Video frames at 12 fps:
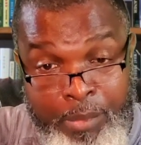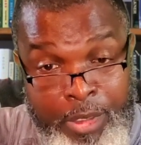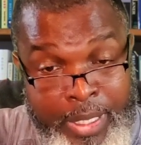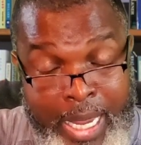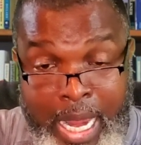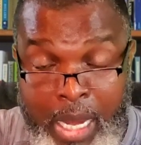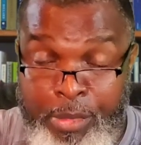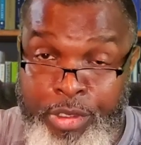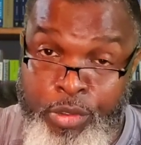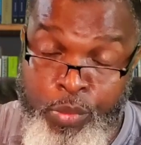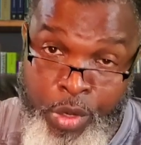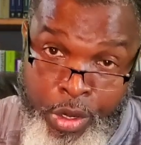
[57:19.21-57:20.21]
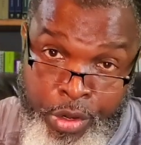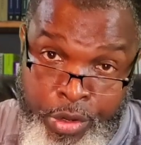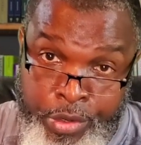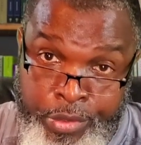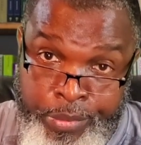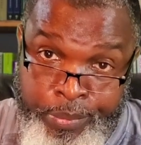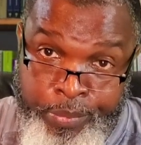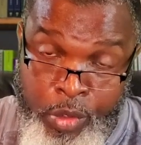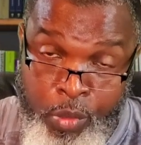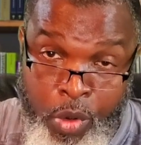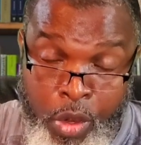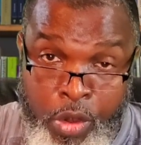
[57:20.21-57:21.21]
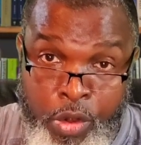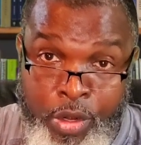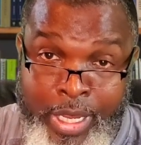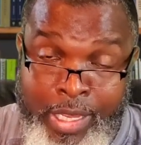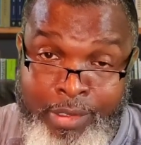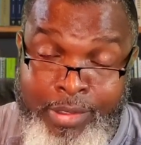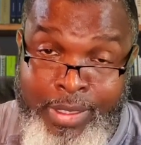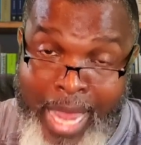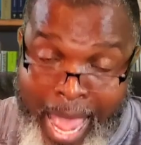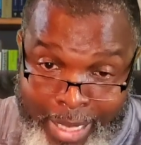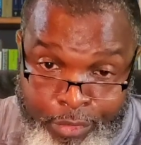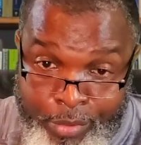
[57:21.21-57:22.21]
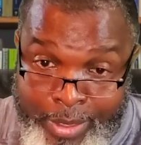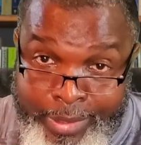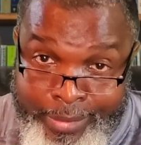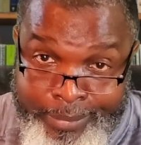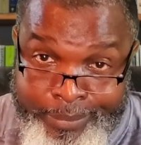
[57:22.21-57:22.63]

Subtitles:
The name is the word. The word is the doctrine.